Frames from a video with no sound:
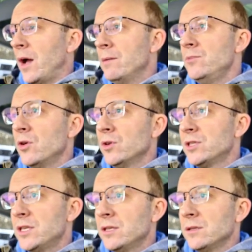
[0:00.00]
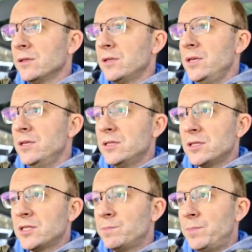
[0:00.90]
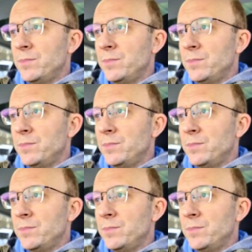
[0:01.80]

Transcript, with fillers: I'm noticing these